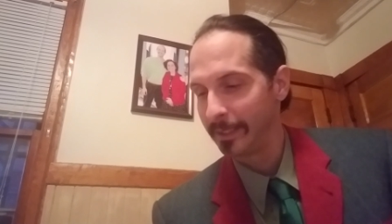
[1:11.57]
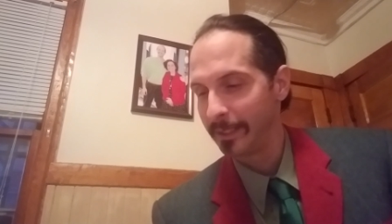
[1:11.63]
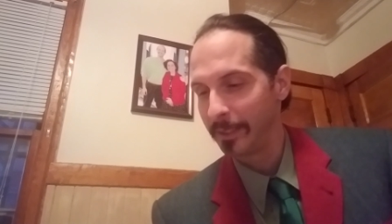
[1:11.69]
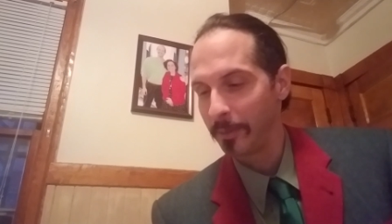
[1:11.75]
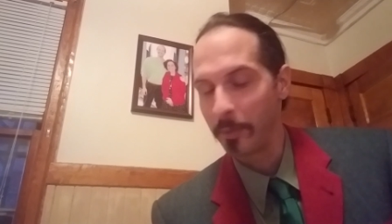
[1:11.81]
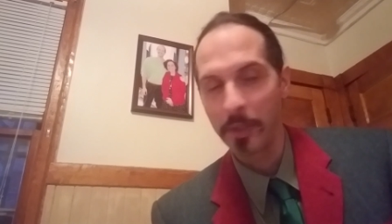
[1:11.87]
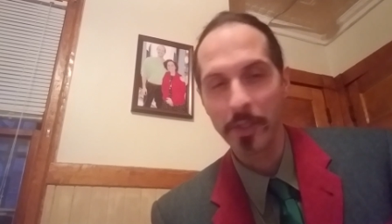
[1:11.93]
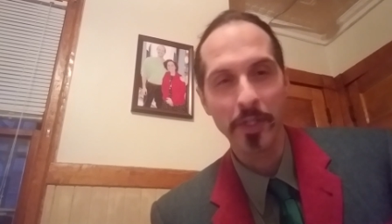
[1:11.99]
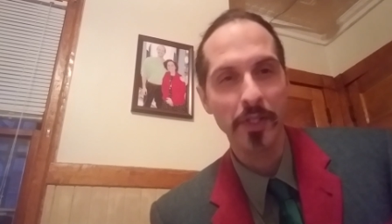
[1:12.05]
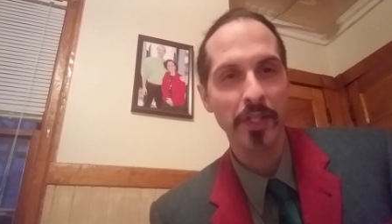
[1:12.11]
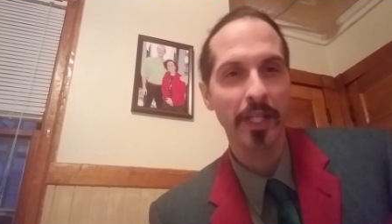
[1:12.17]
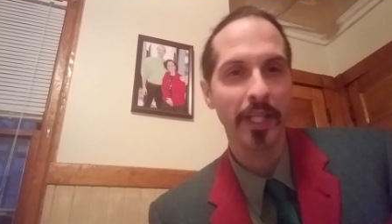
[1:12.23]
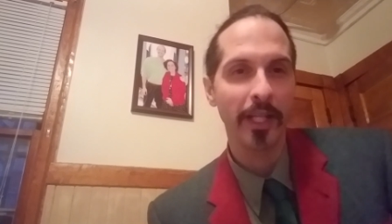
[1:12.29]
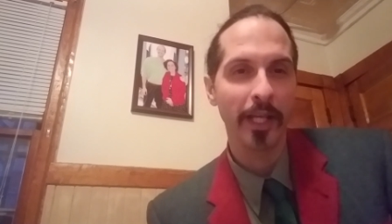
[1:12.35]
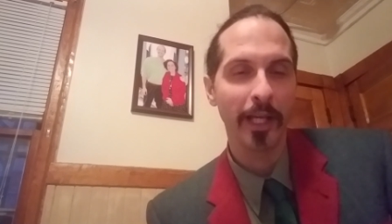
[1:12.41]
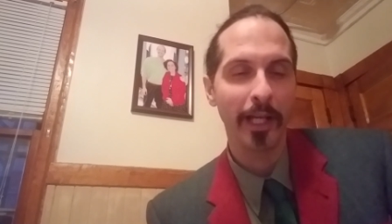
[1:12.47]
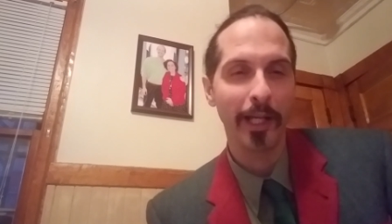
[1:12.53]
Went to
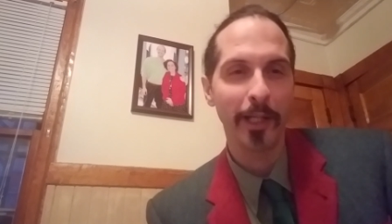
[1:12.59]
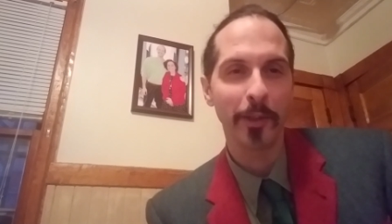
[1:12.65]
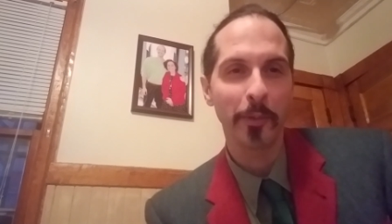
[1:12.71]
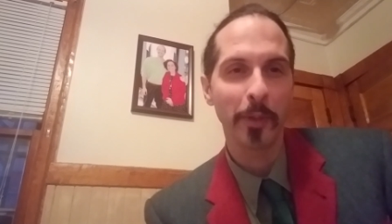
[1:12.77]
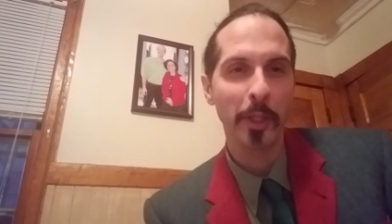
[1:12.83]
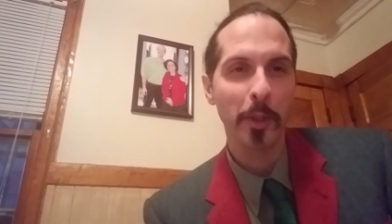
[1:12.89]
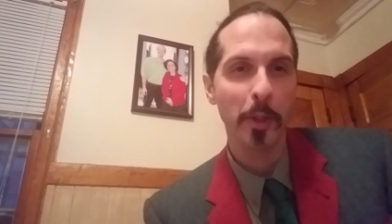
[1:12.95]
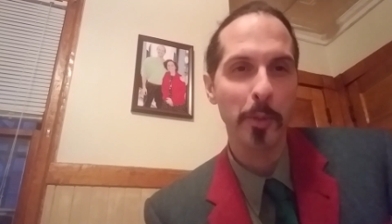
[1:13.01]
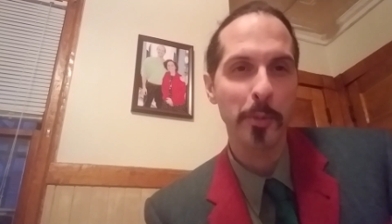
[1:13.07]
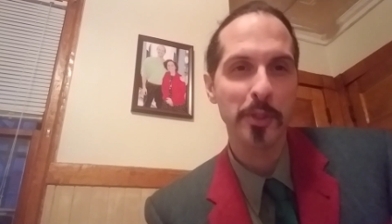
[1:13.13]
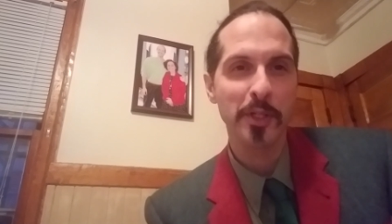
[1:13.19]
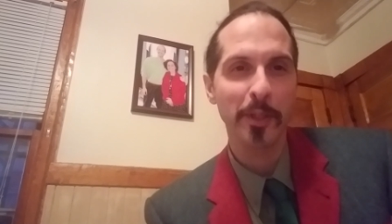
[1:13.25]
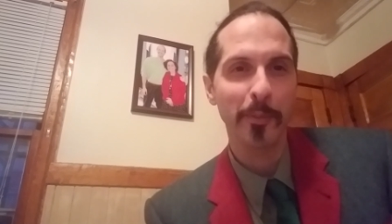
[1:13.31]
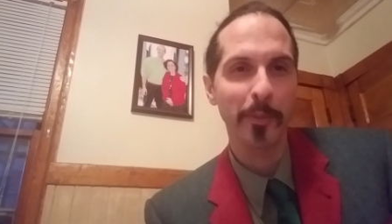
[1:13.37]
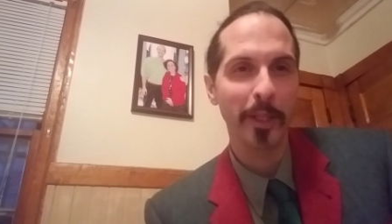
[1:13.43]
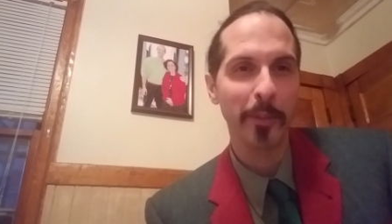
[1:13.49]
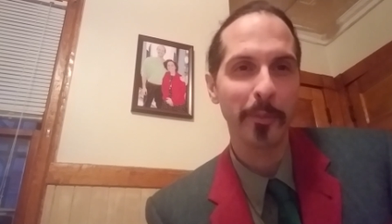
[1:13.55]
see uh, Roy
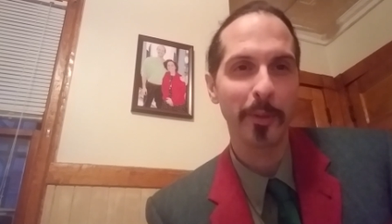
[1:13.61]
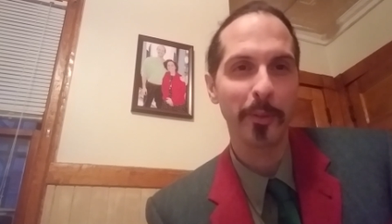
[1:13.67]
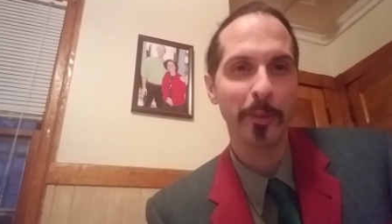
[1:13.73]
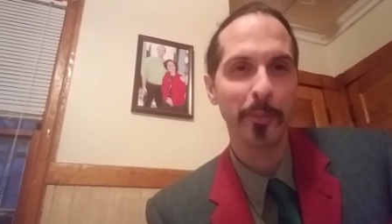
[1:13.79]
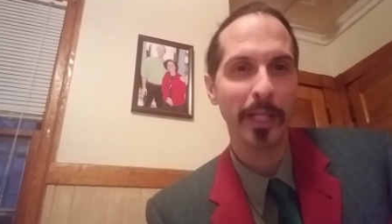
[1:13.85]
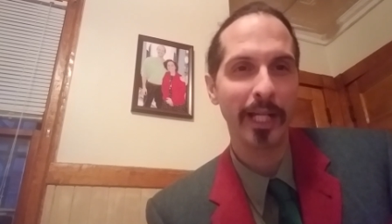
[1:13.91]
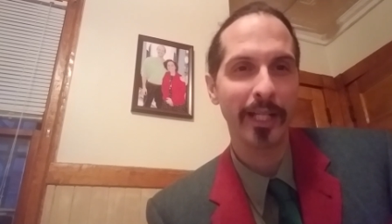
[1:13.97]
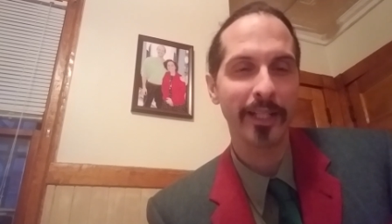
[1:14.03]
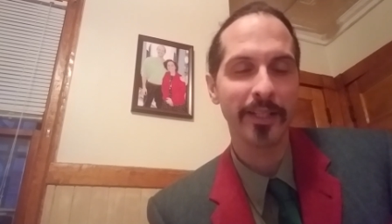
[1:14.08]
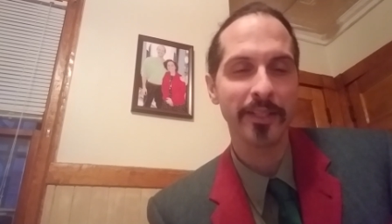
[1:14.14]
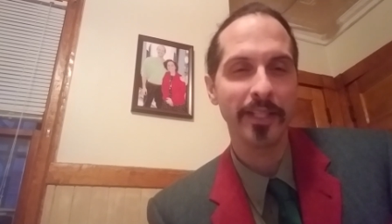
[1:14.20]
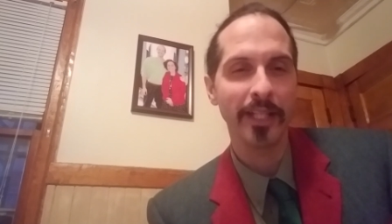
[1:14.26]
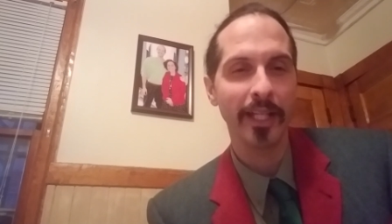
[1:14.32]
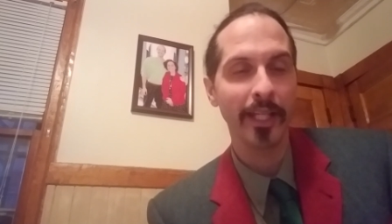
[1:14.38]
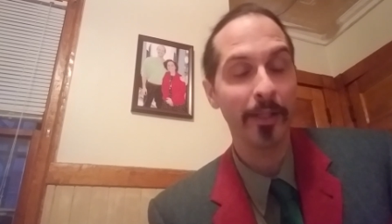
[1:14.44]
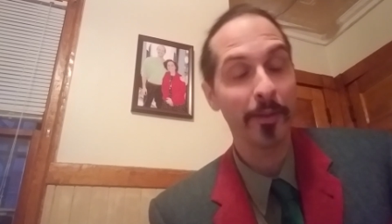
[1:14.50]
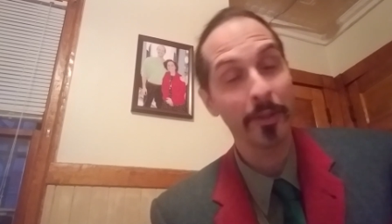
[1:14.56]
Orbison. I remember back in the
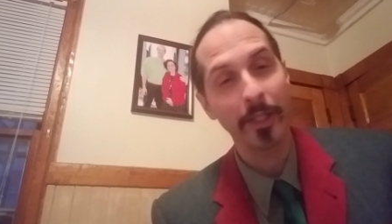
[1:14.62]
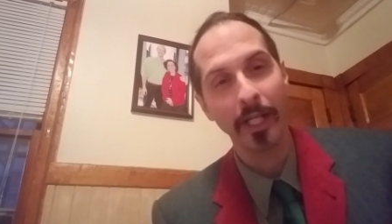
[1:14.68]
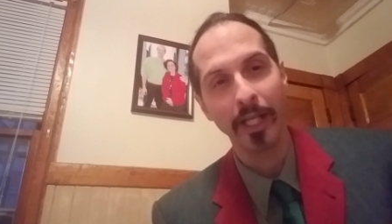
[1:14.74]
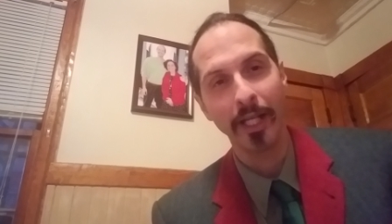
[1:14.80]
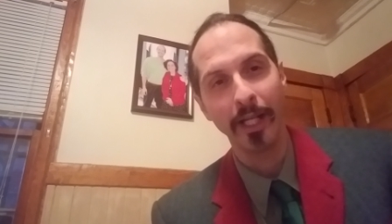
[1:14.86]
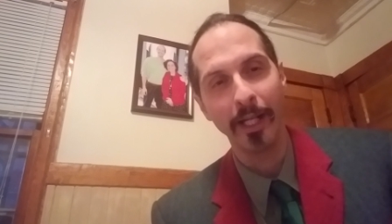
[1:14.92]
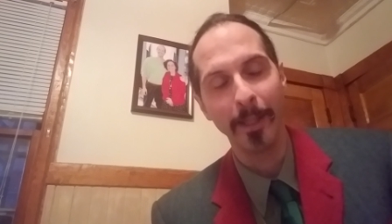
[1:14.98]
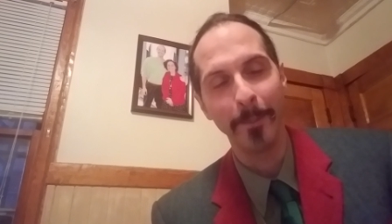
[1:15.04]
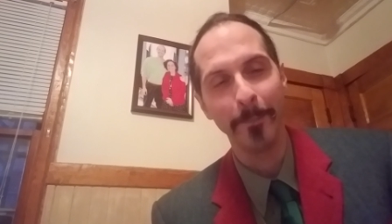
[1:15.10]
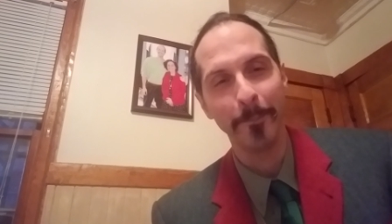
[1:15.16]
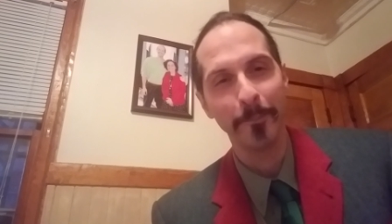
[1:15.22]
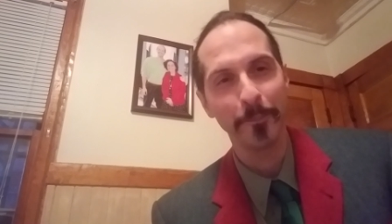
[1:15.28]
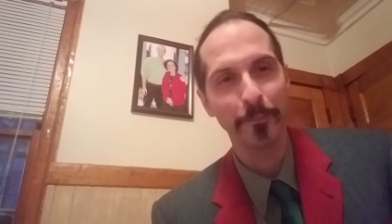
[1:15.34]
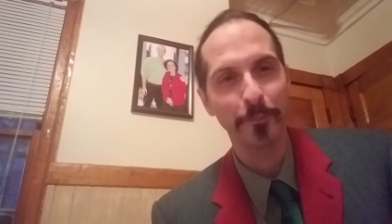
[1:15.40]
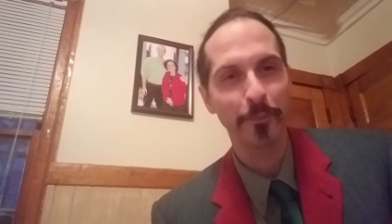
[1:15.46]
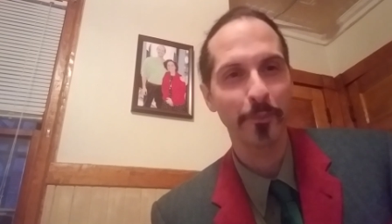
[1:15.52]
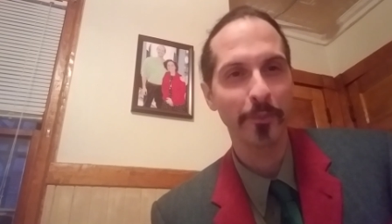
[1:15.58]
day. Um,
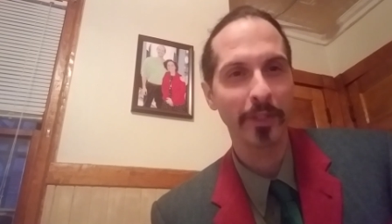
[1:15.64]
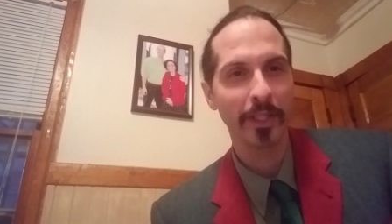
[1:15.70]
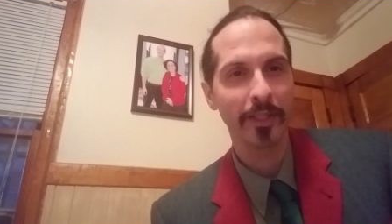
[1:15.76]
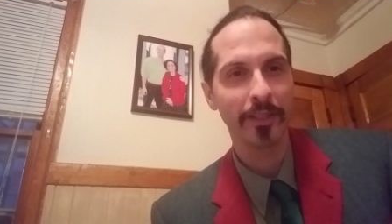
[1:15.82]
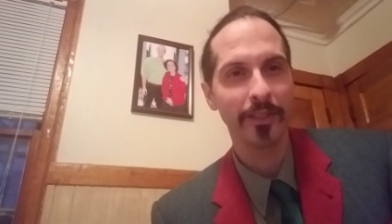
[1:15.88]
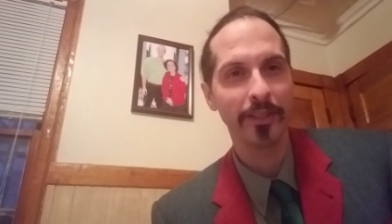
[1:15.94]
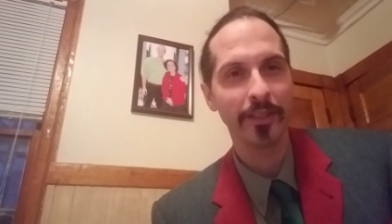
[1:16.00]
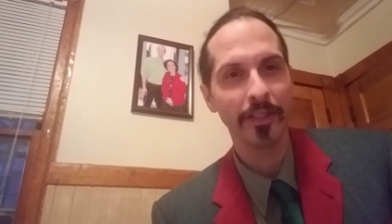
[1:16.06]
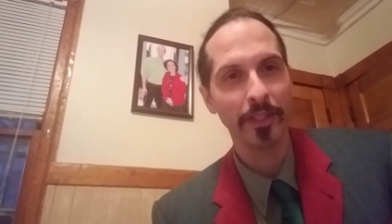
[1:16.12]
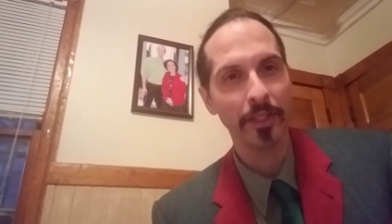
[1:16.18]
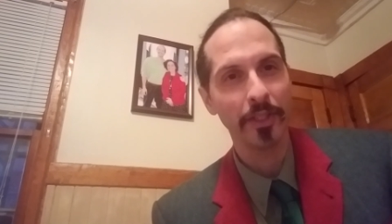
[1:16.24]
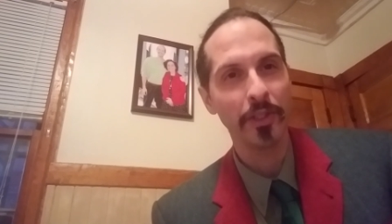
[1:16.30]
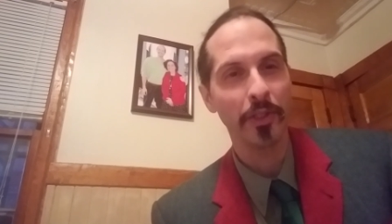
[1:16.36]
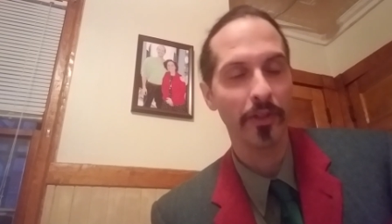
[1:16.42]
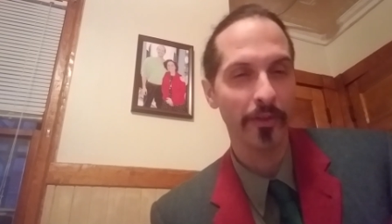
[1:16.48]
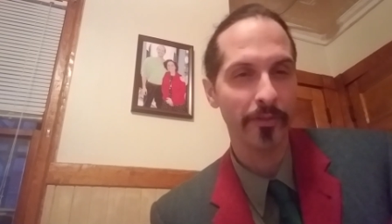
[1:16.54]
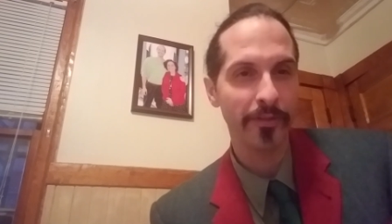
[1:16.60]
you
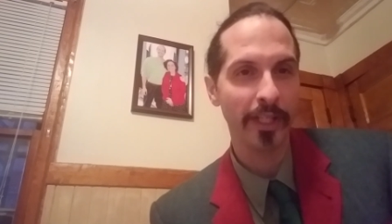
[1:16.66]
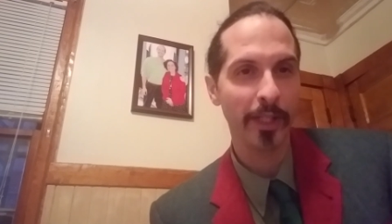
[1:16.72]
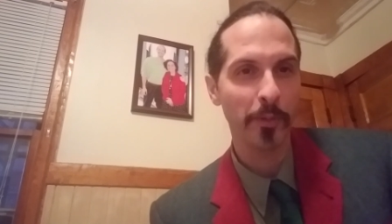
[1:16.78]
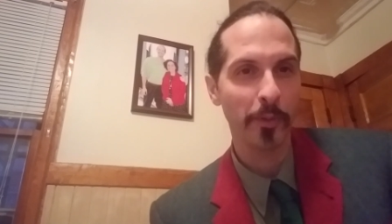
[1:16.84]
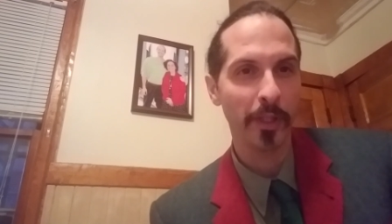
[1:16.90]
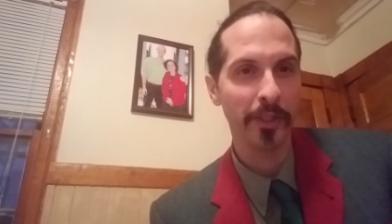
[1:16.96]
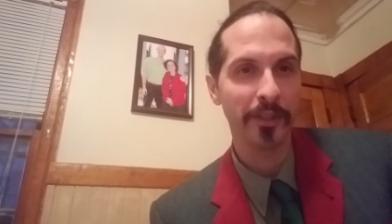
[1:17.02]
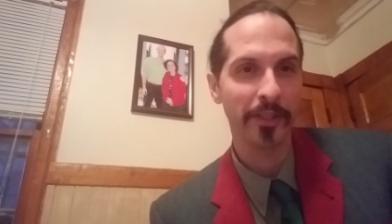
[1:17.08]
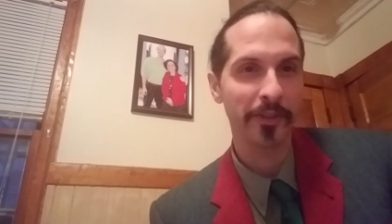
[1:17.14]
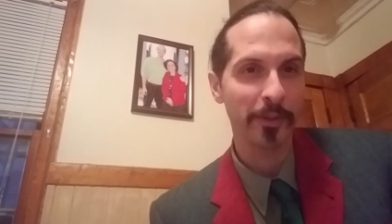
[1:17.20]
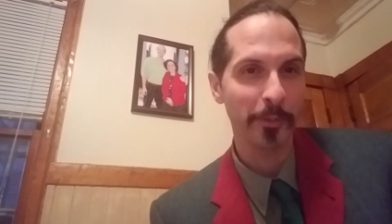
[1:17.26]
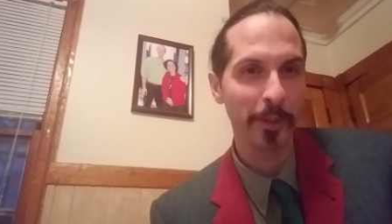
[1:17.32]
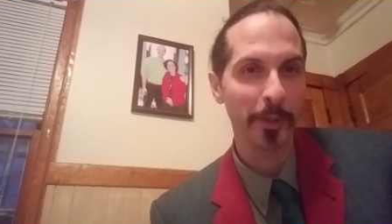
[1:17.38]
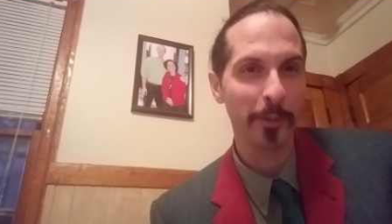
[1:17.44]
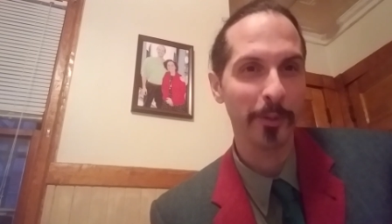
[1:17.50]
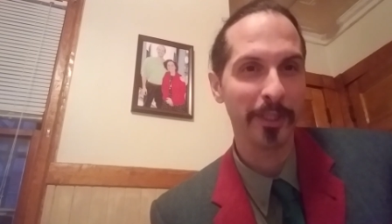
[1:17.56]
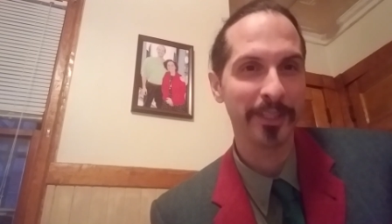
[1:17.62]
know the fake one, not the real
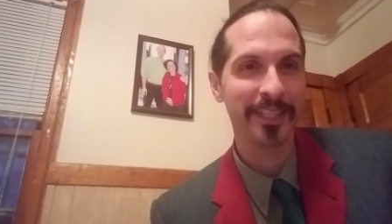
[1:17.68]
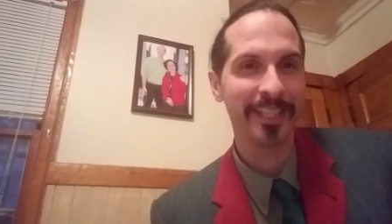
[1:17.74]
one.